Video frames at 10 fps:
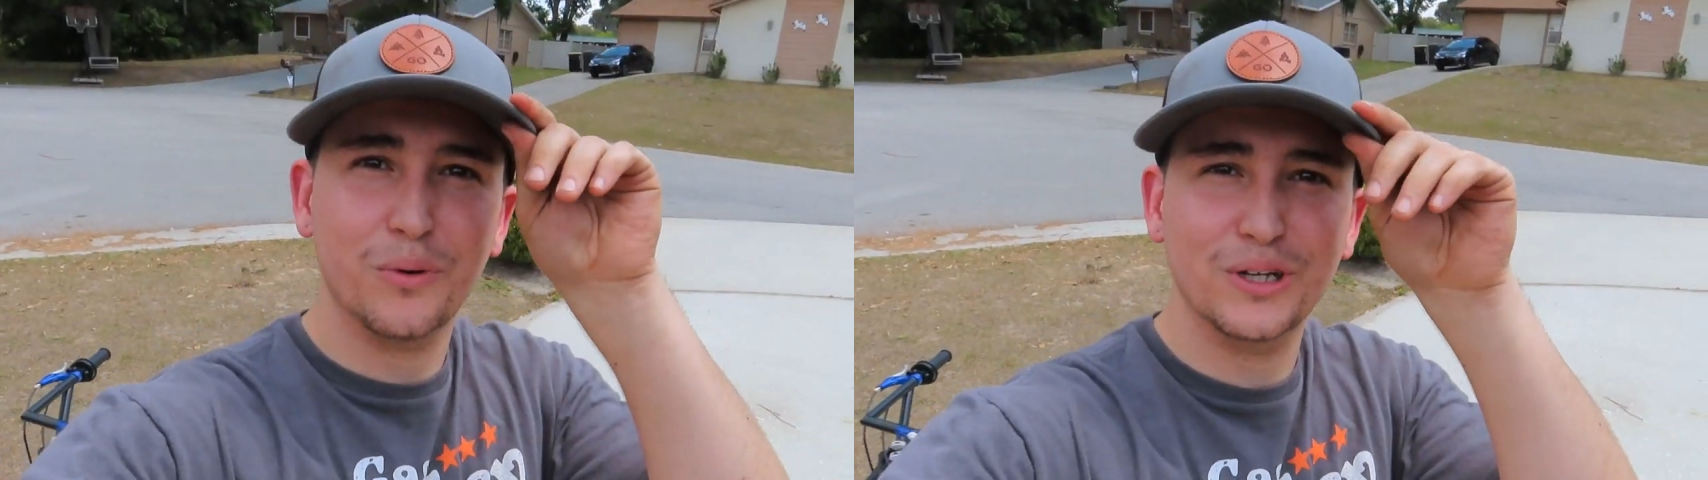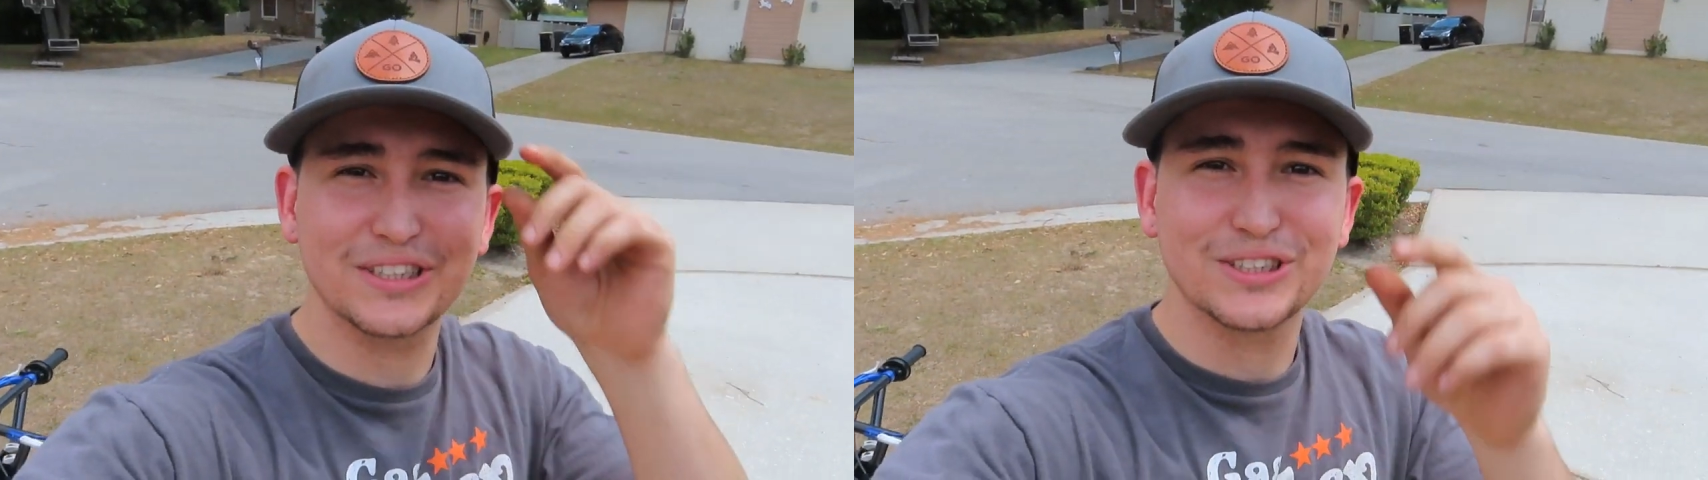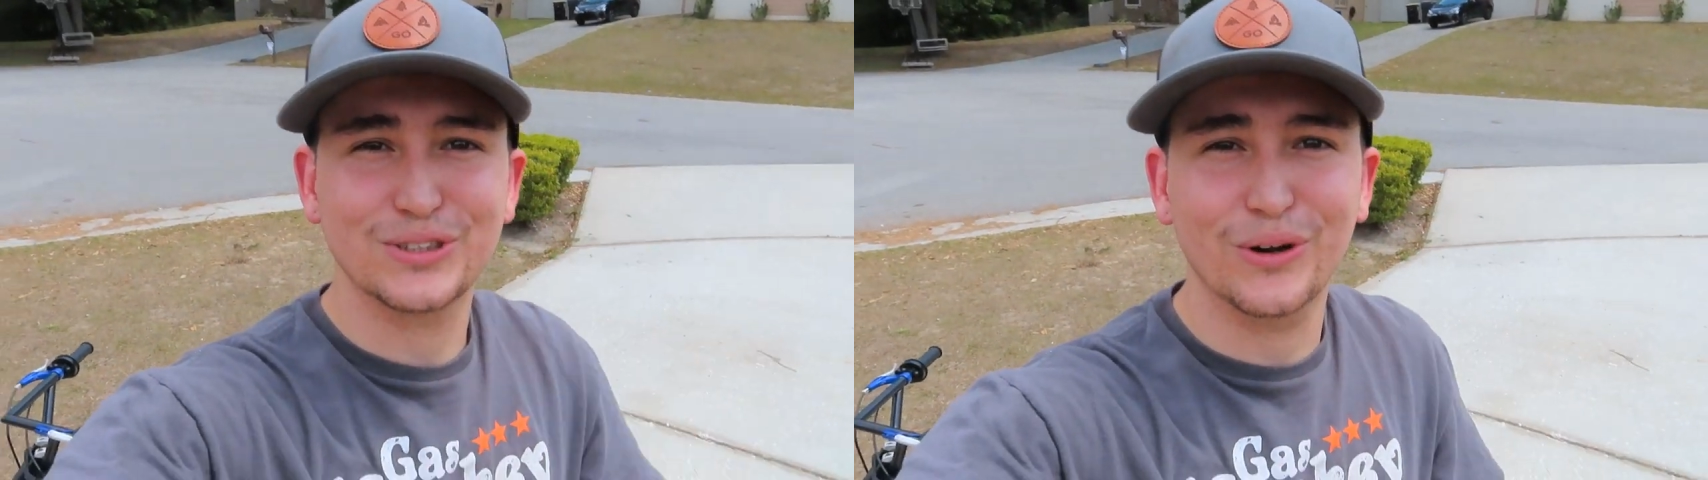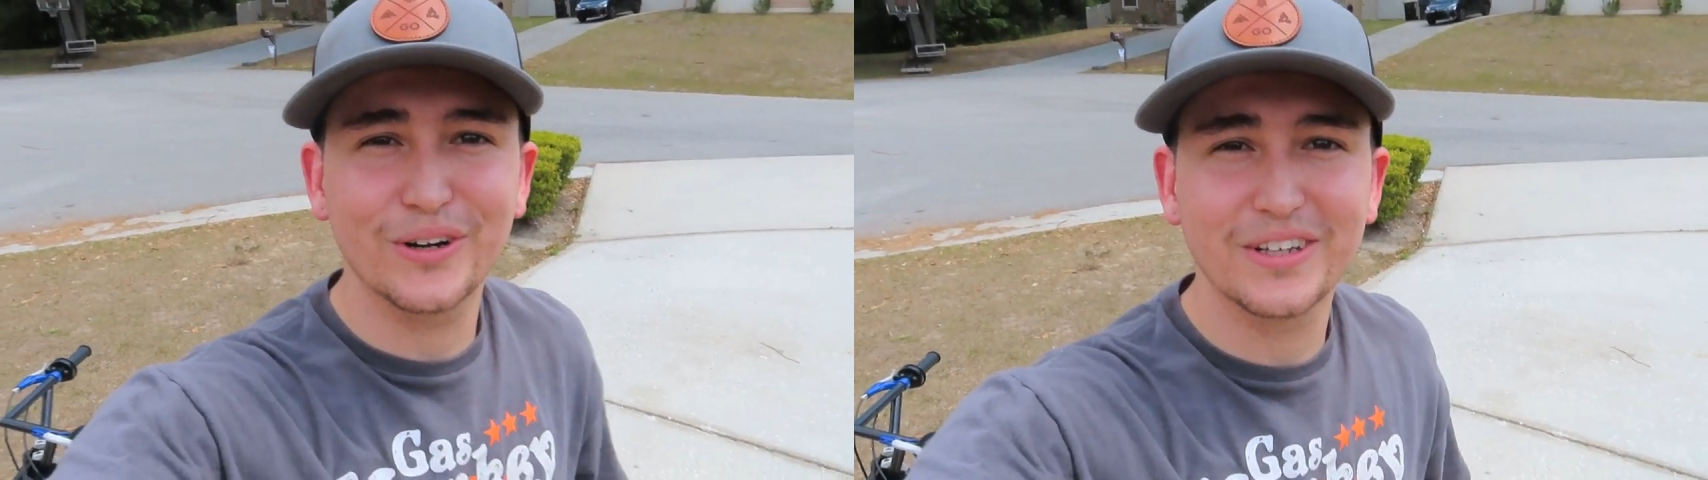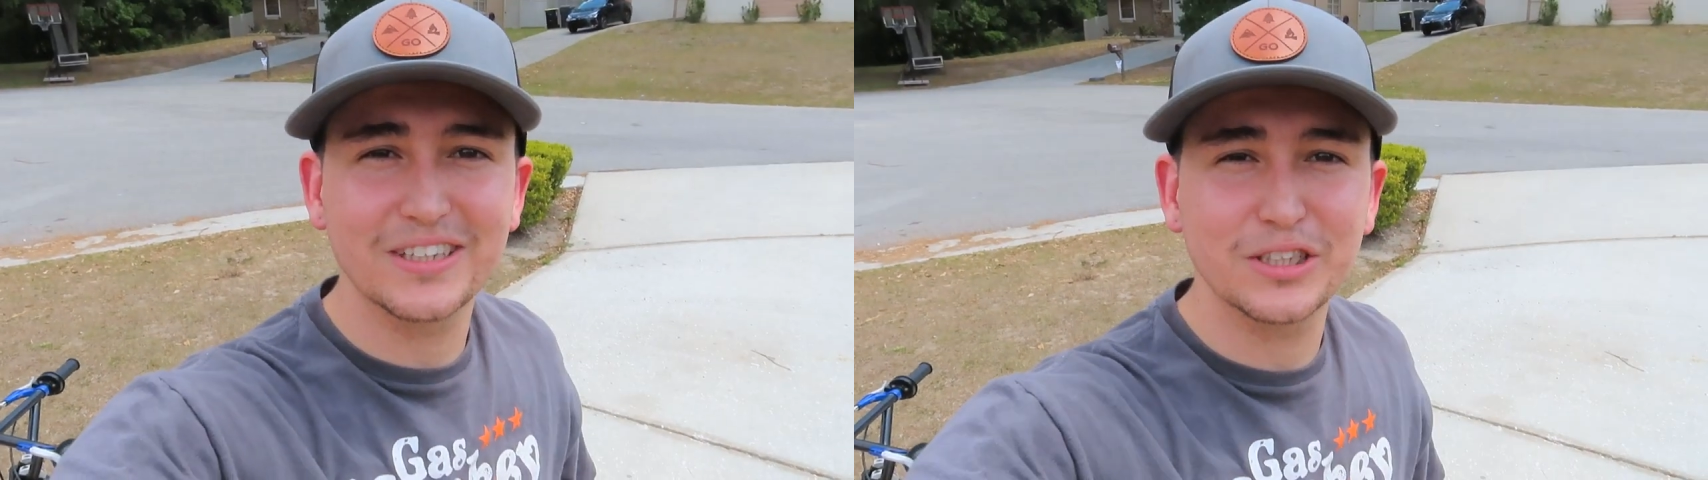it wasn't
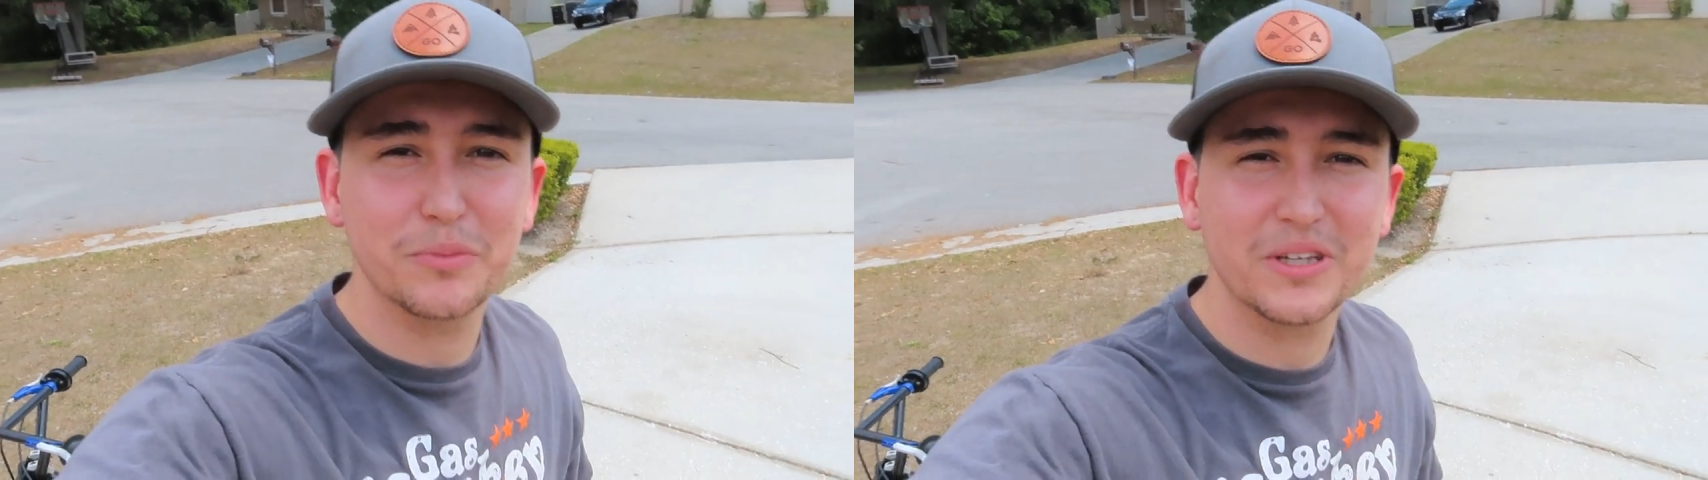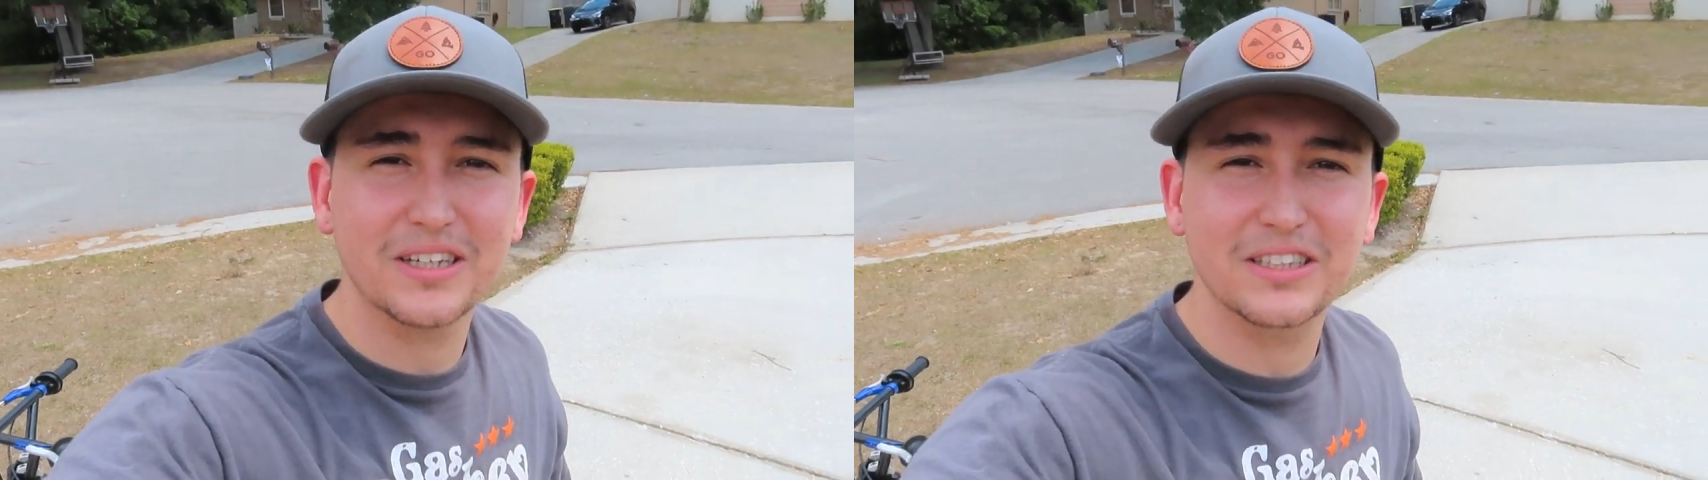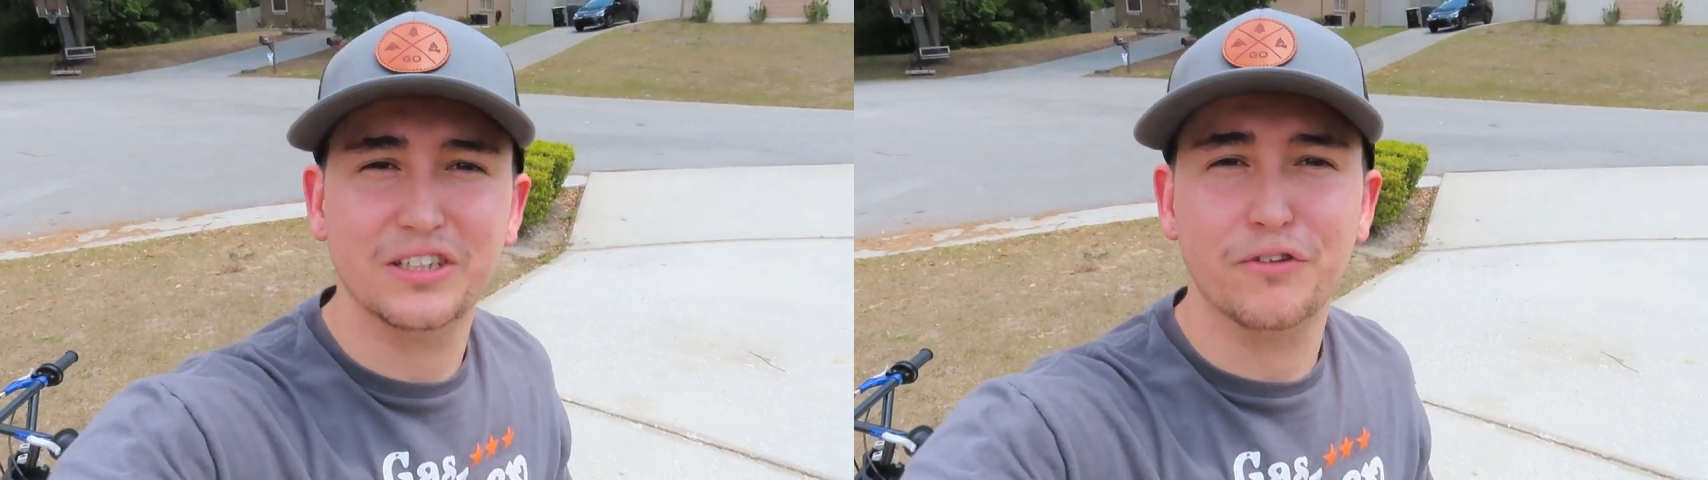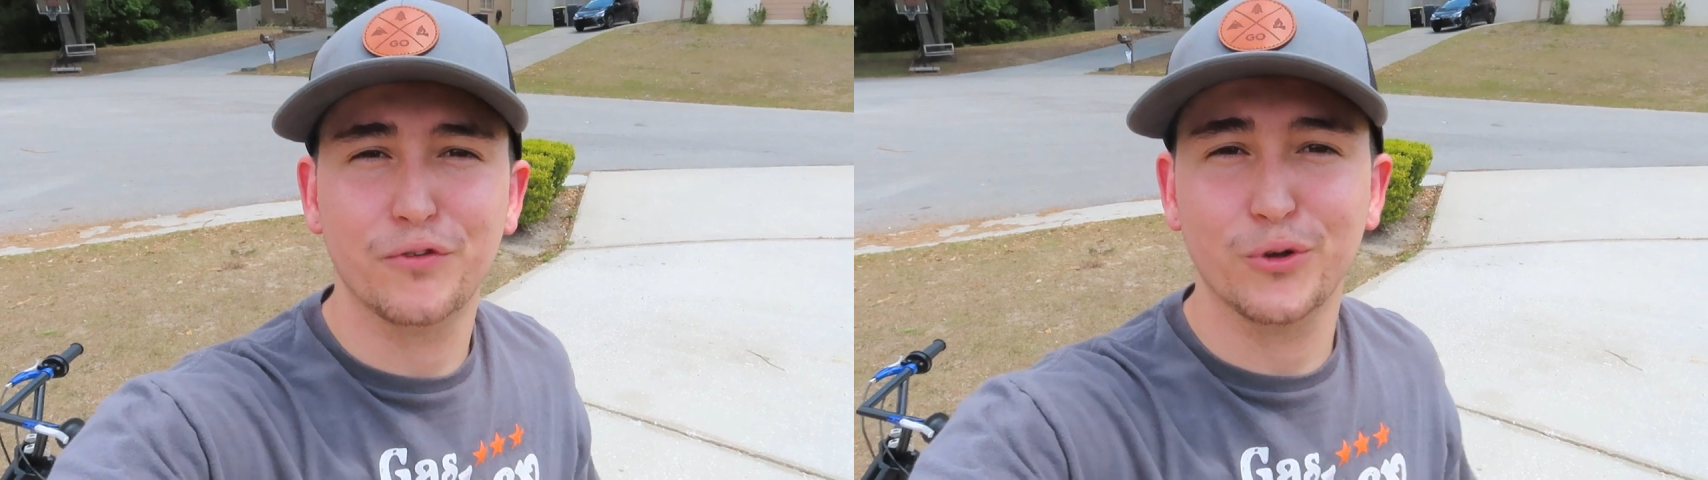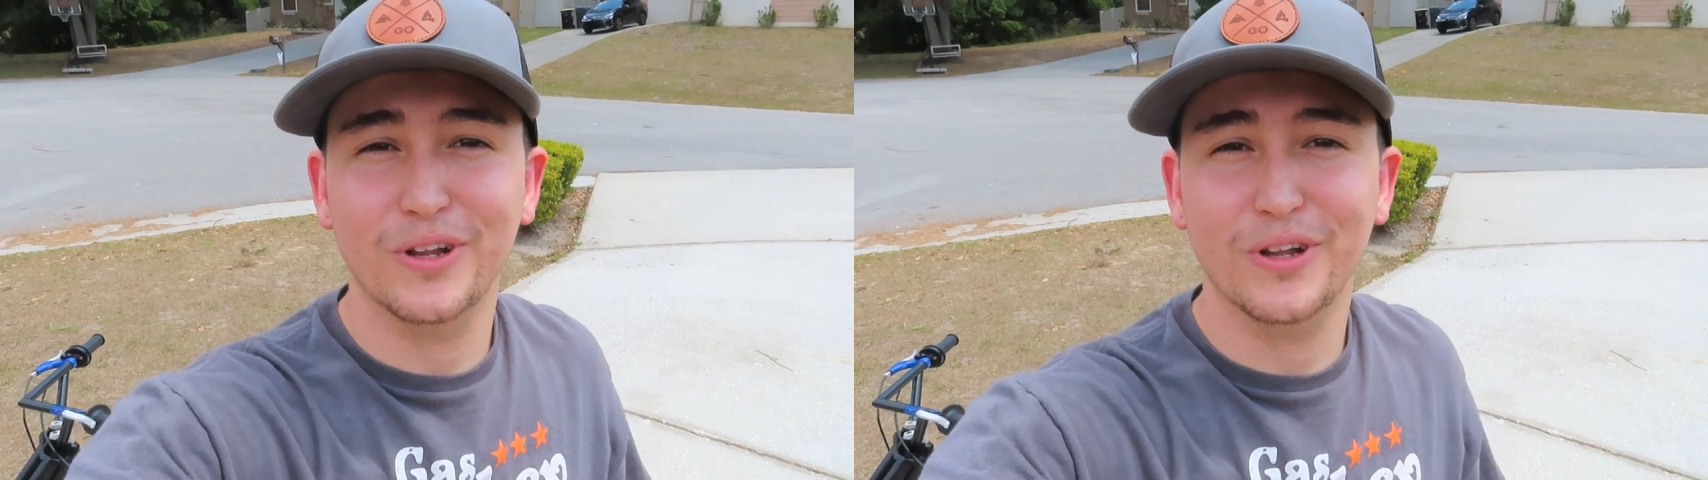starting is because the fuel